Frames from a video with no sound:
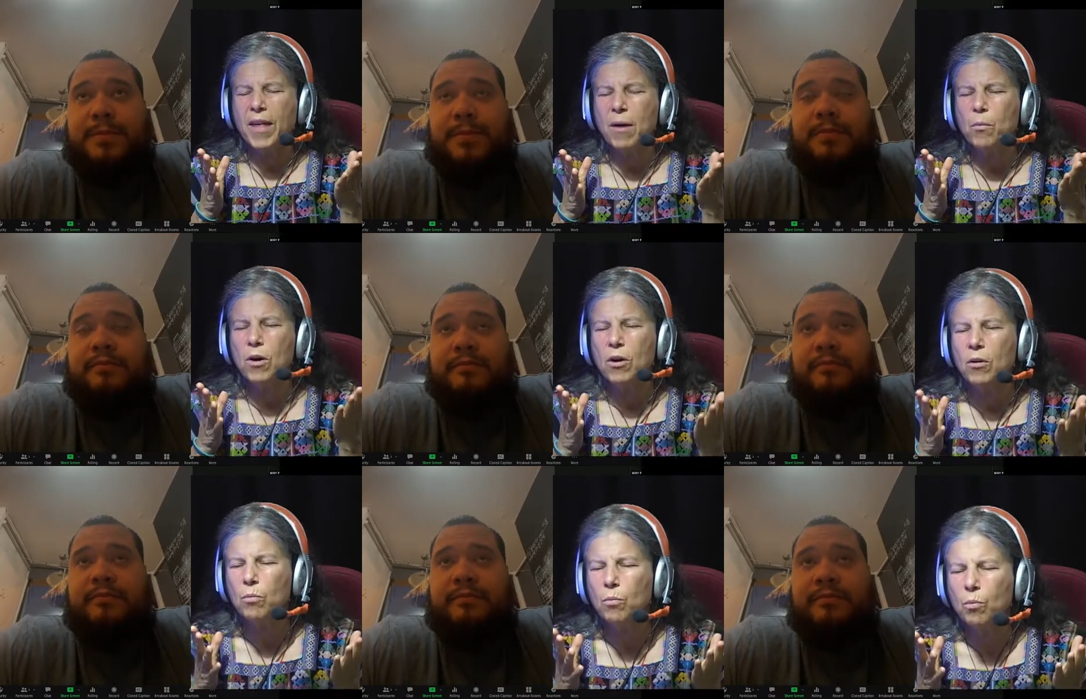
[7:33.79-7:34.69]
Speaker 1: that
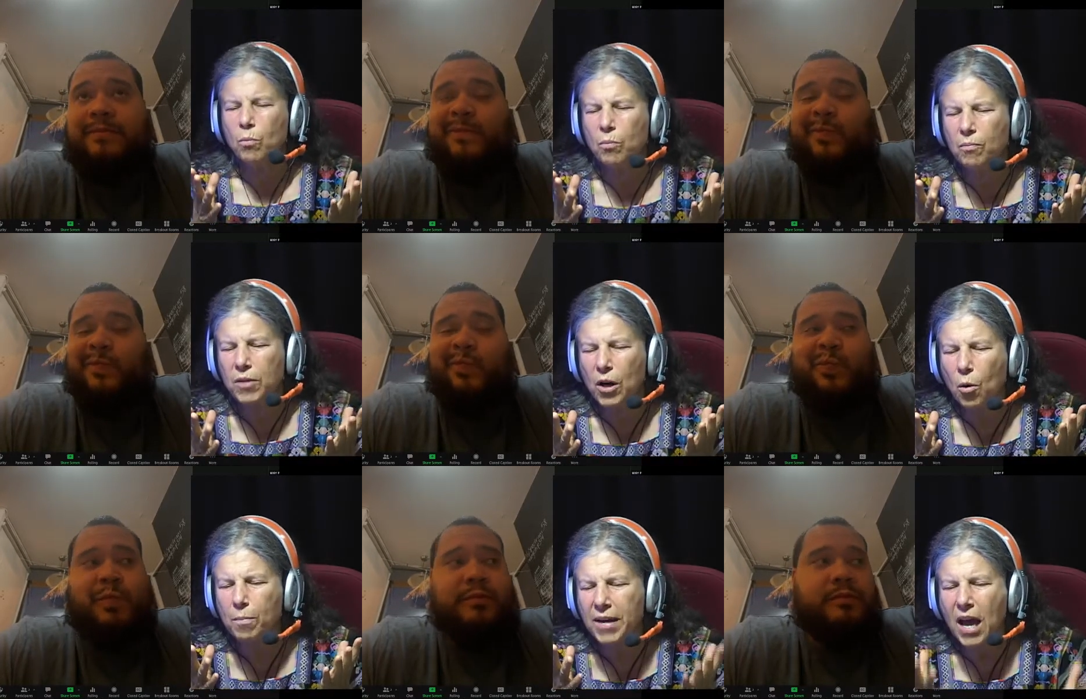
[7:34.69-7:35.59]
we're, you
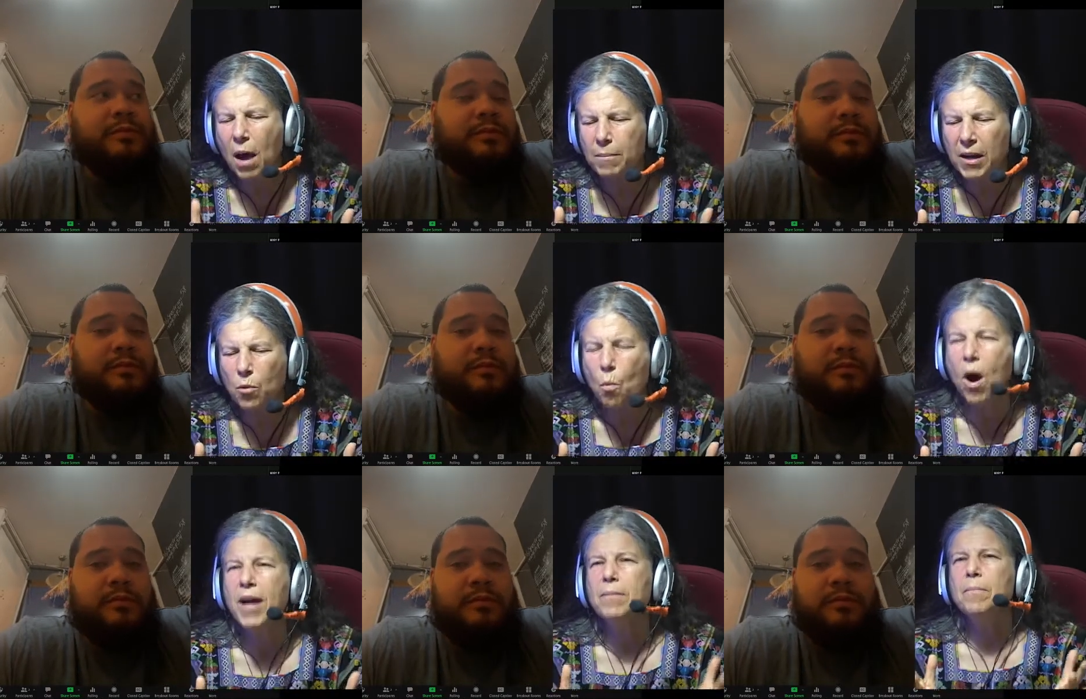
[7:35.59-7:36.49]
know, becoming
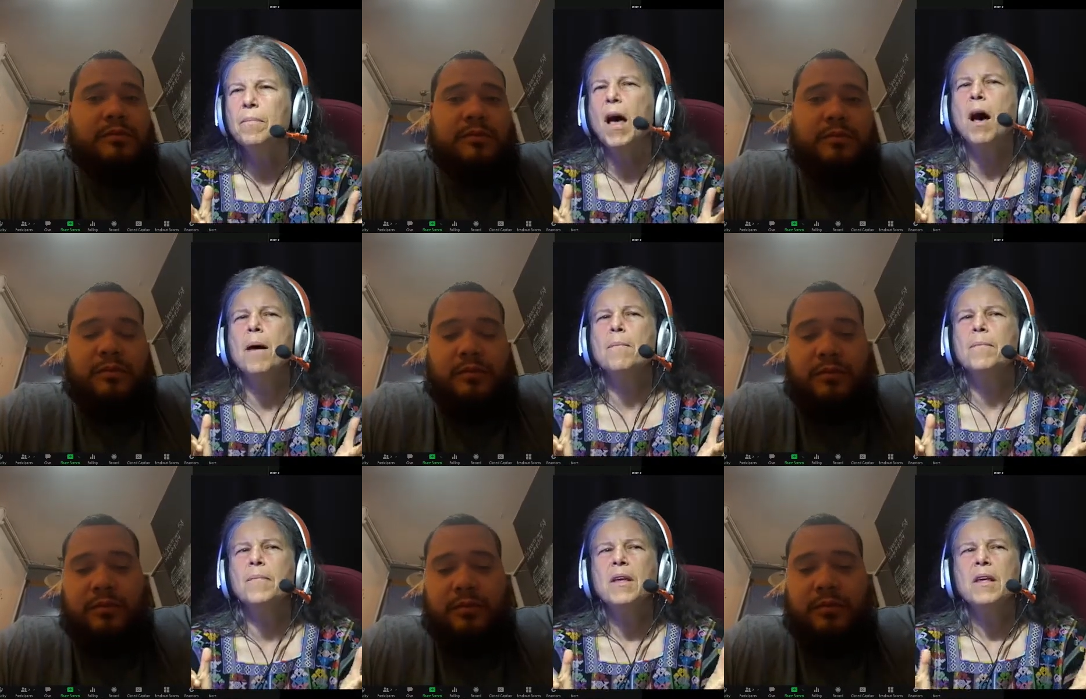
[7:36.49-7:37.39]
one
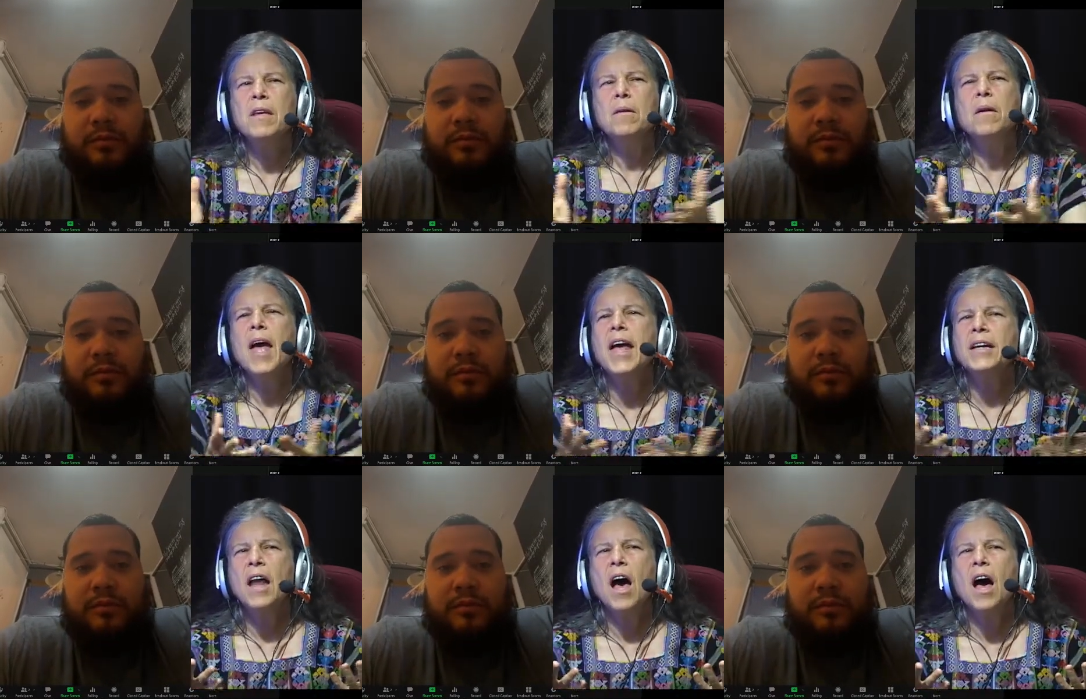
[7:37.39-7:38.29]
um,
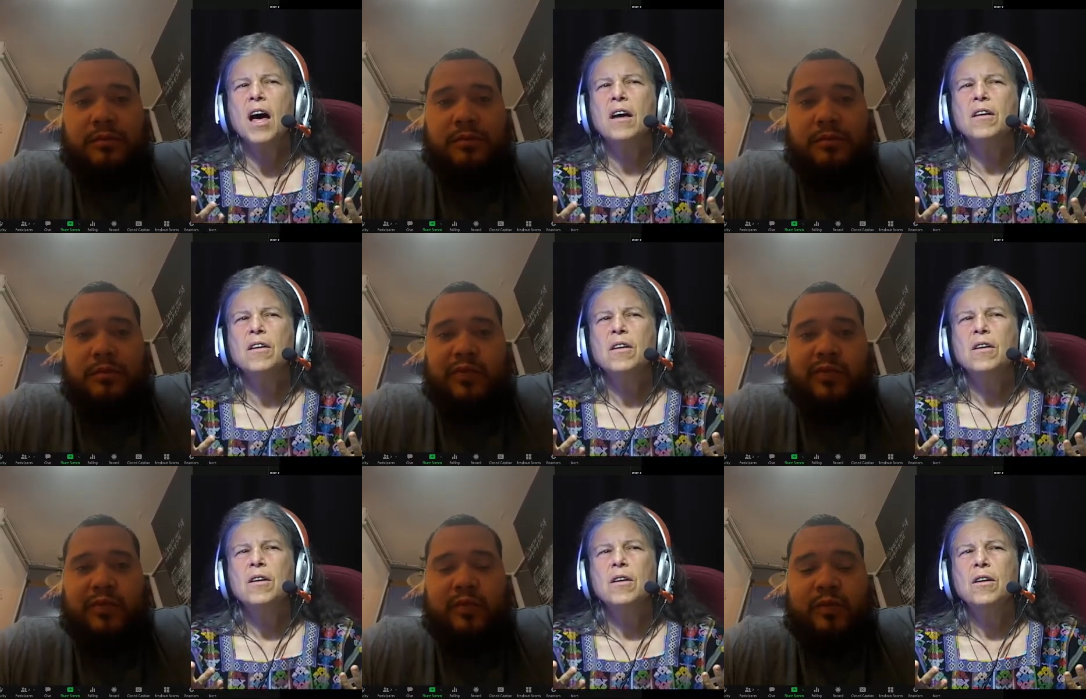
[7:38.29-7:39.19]
and uh,
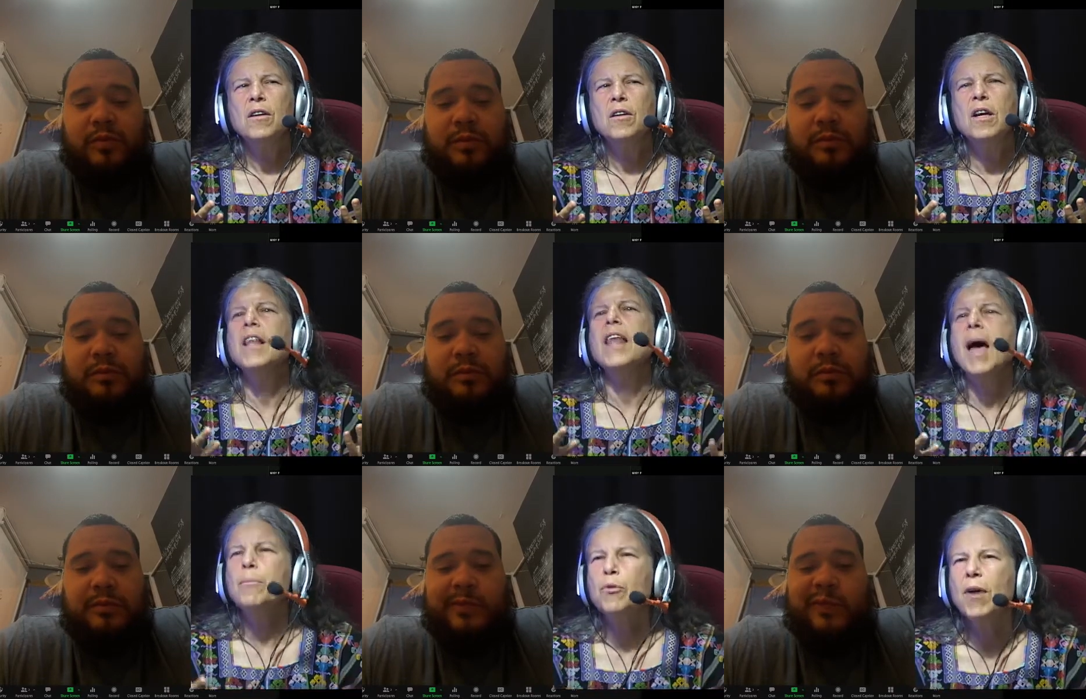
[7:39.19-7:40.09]

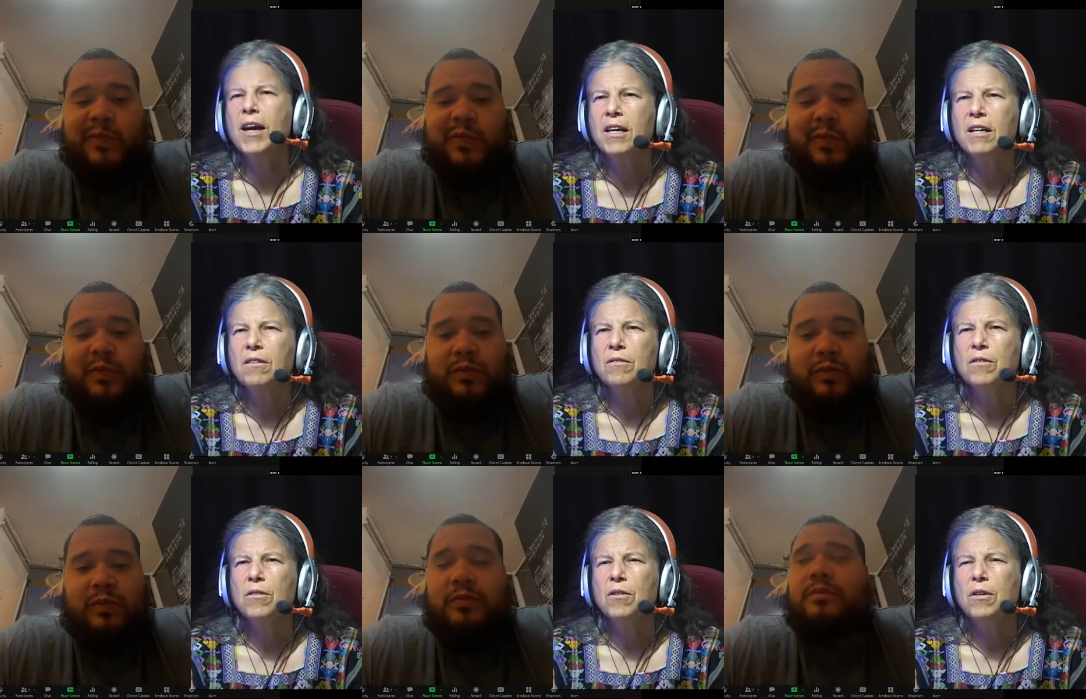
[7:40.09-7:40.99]
collaborating,
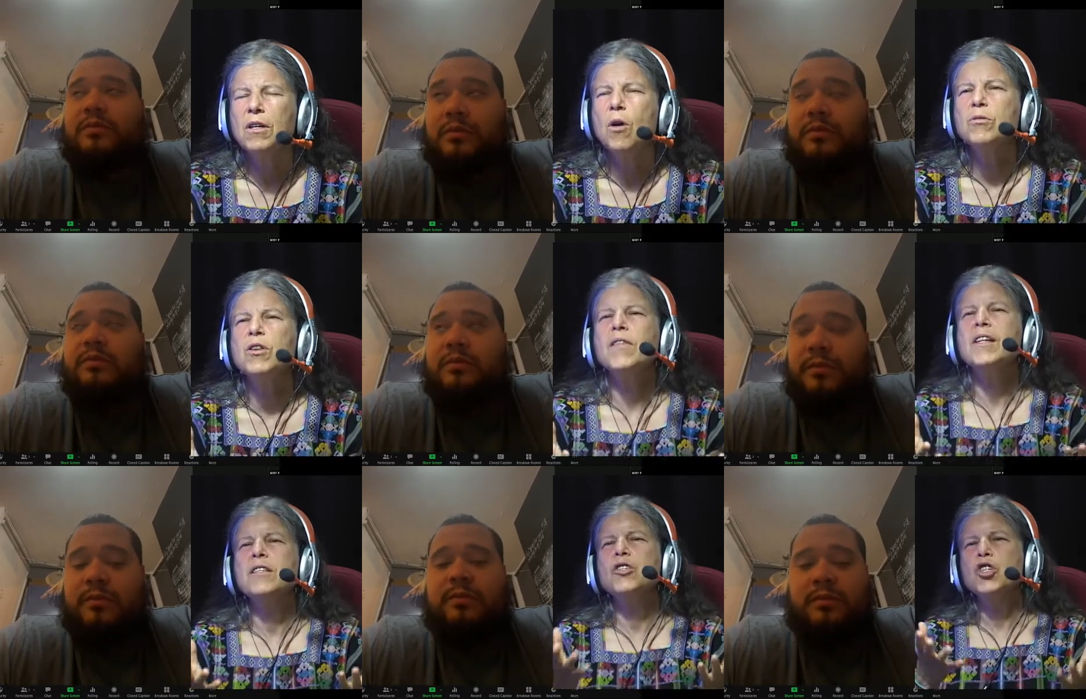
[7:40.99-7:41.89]
you know, so
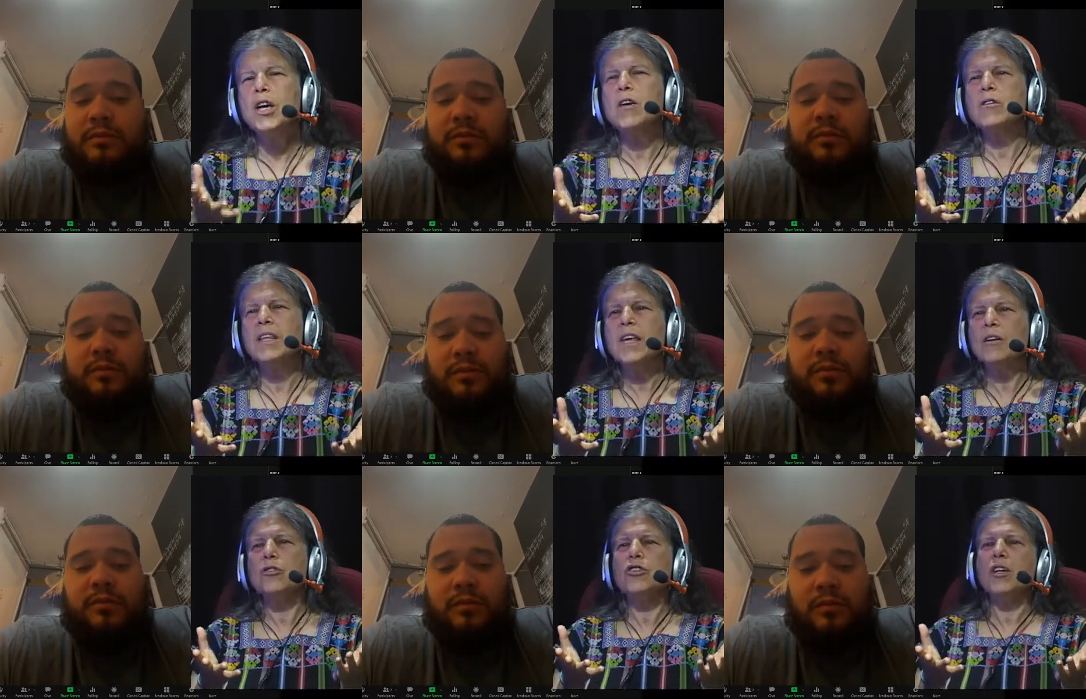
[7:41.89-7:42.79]
that it's shared
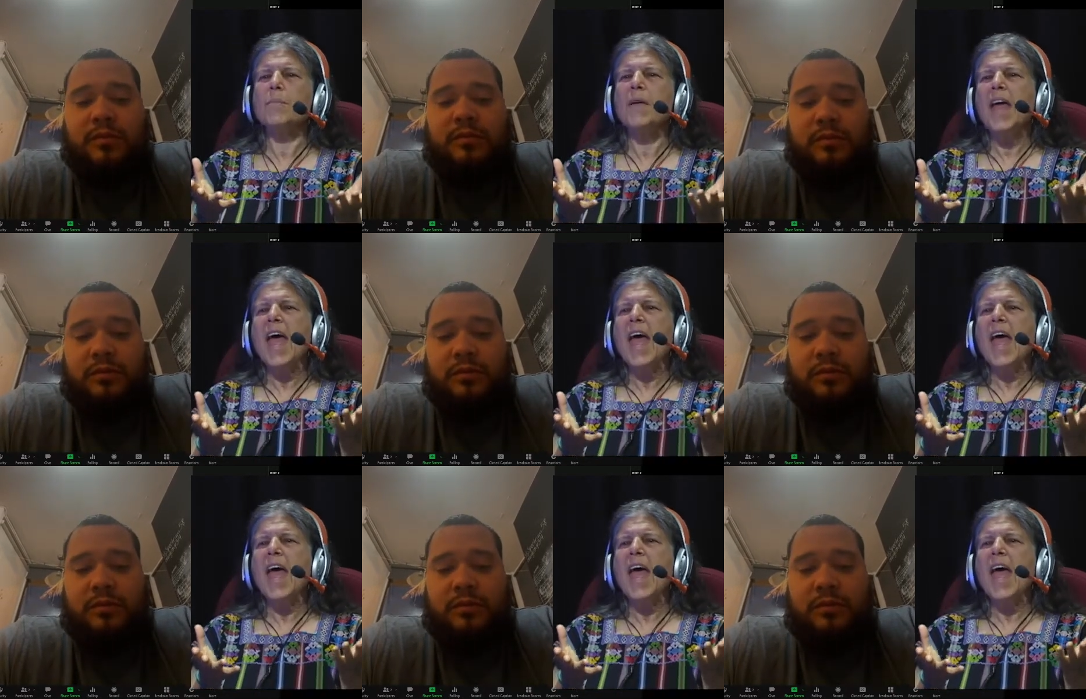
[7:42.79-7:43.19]
leadership